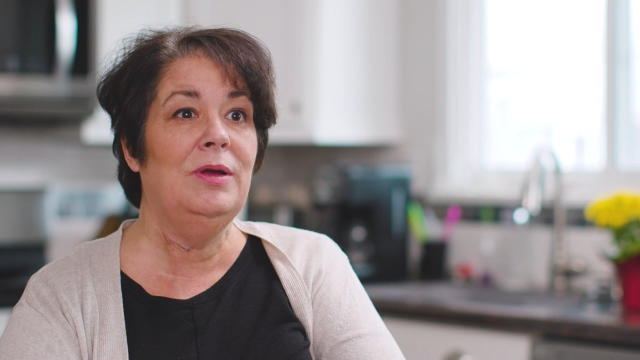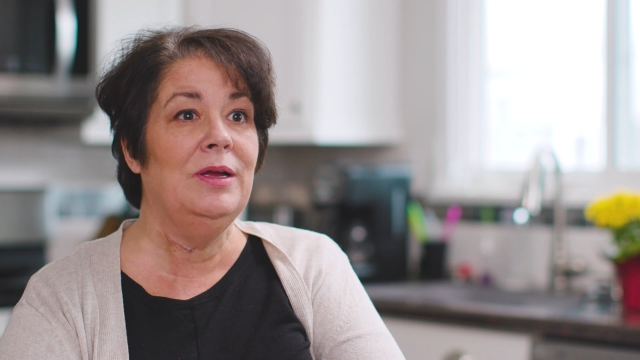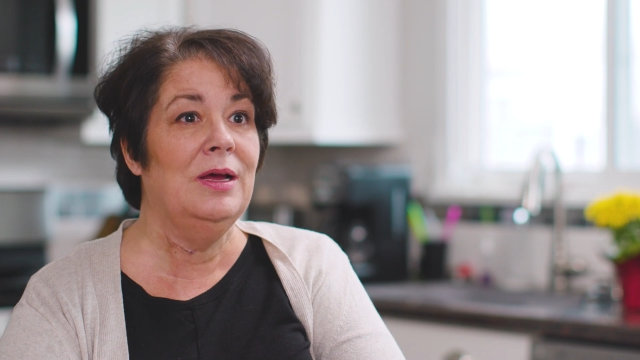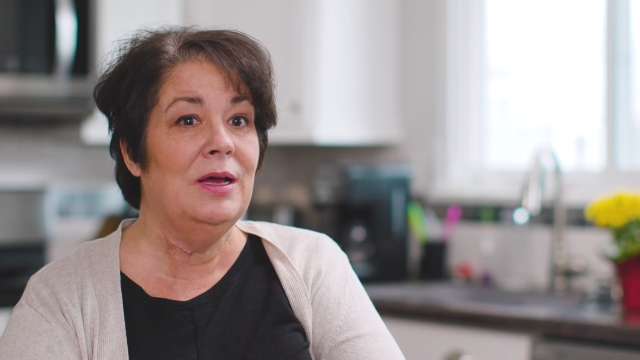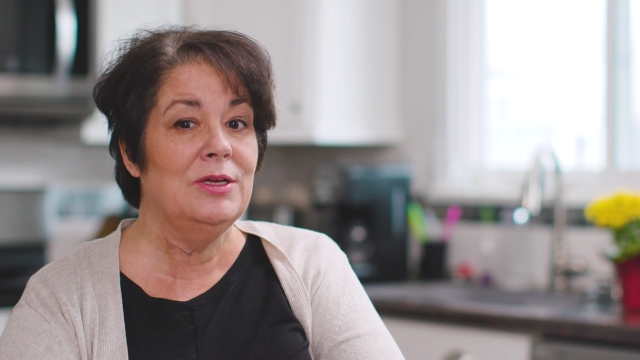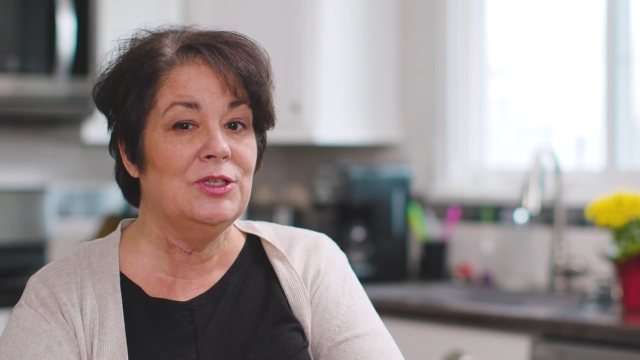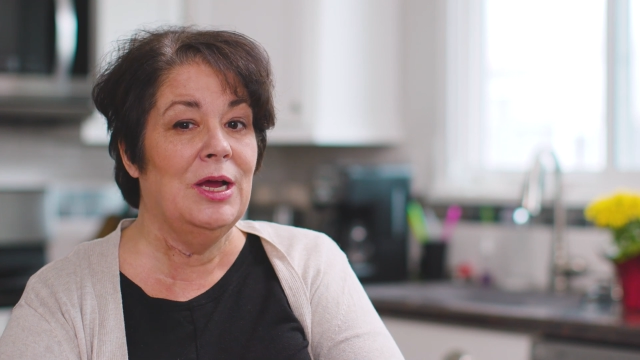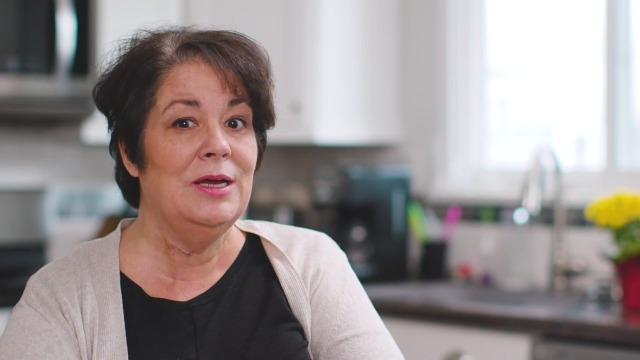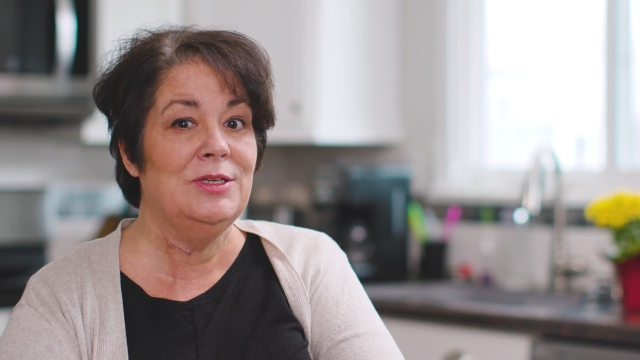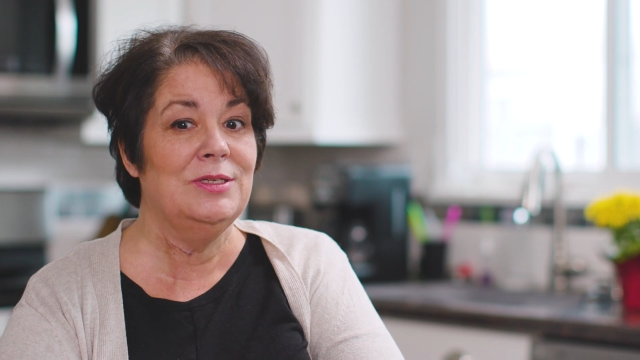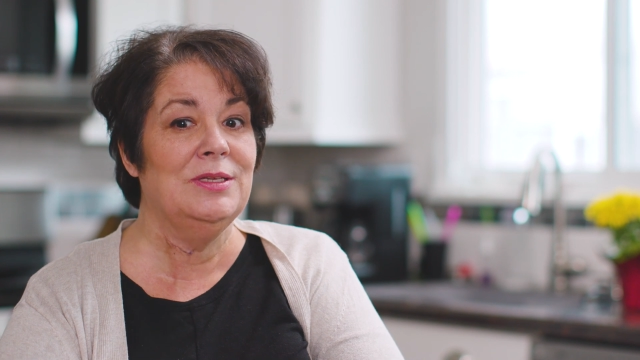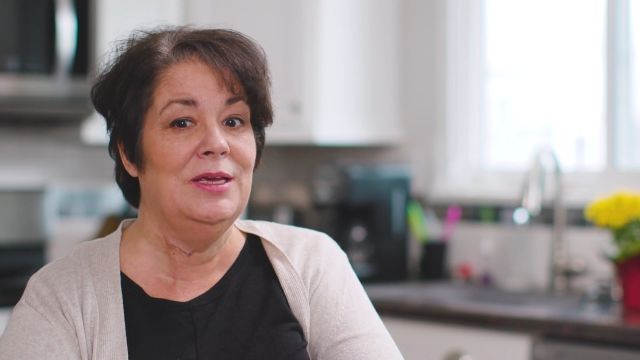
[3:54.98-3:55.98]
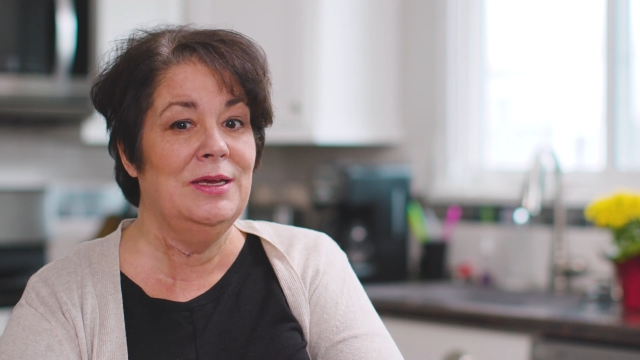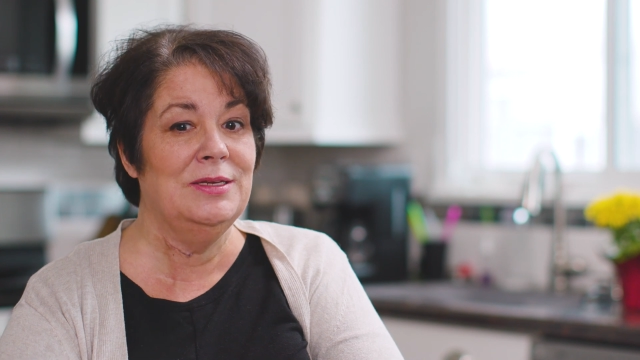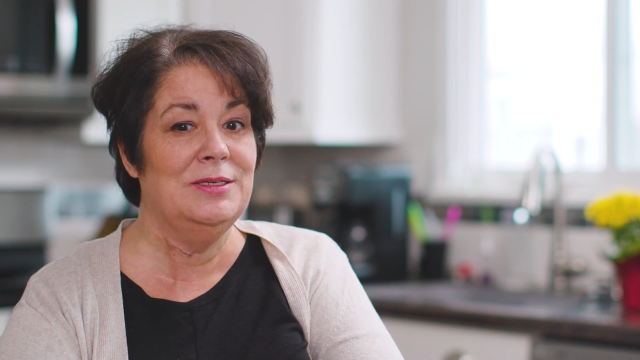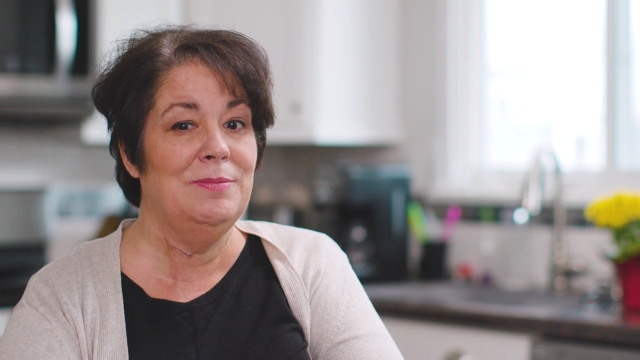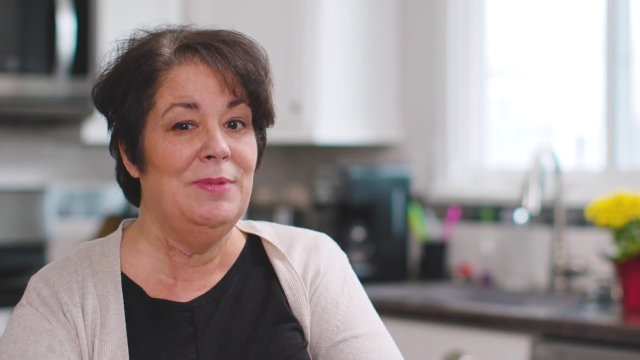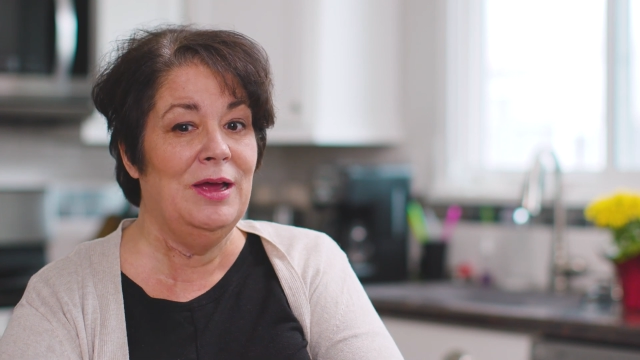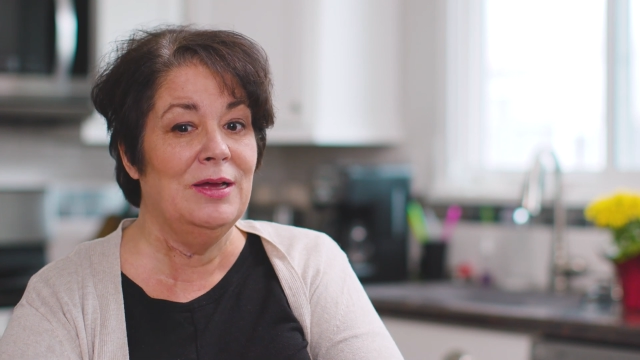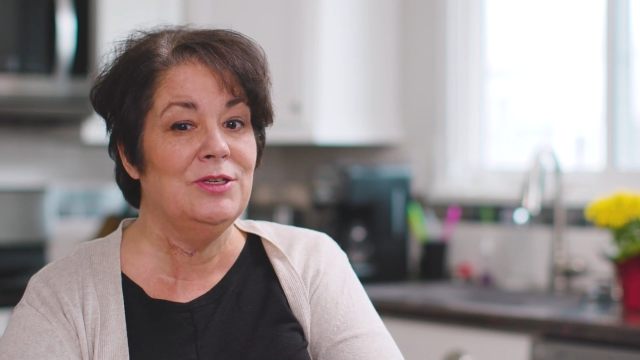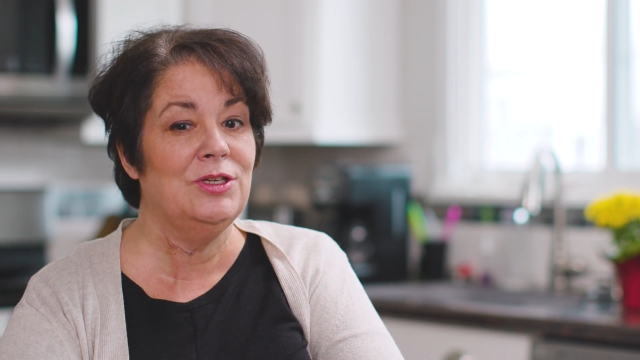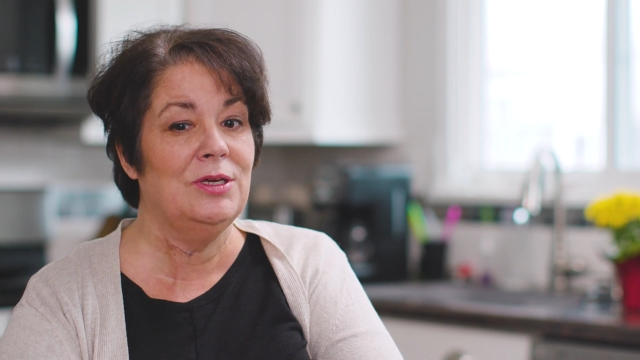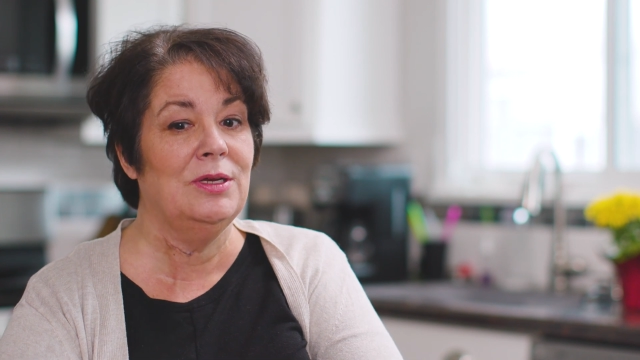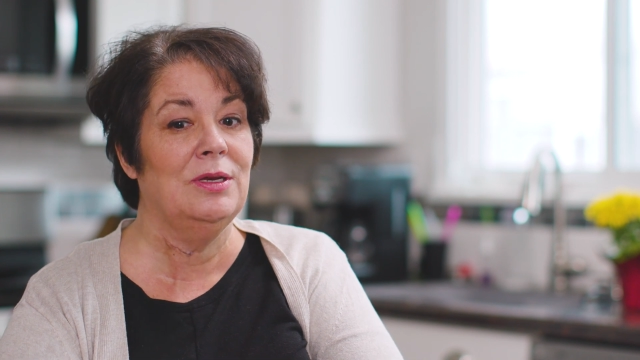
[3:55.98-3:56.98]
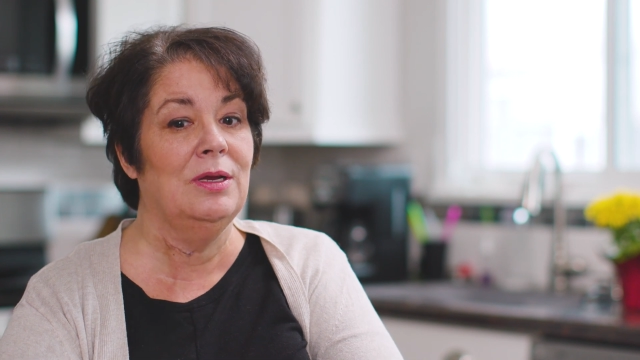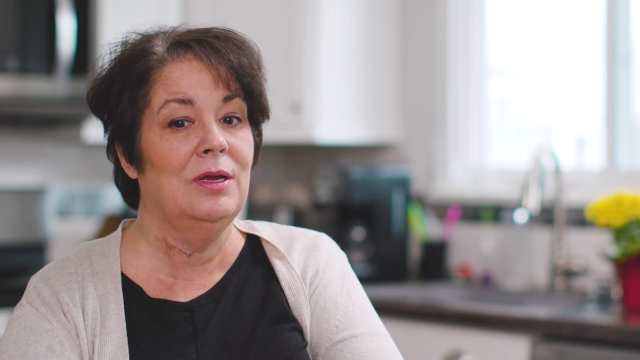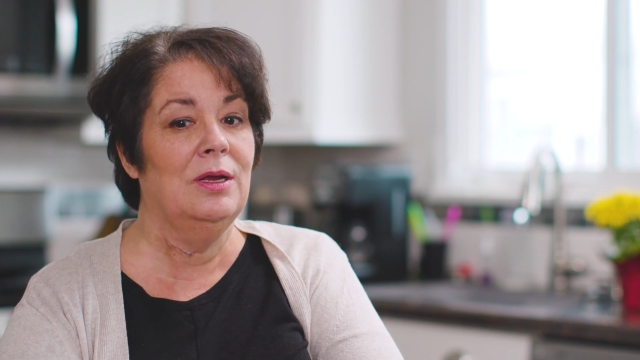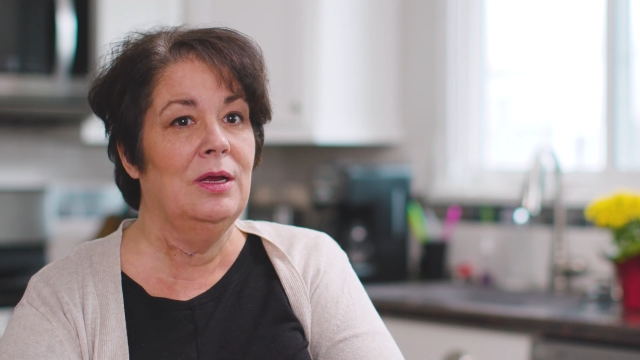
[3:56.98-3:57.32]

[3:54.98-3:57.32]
my gosh, I just can't imagine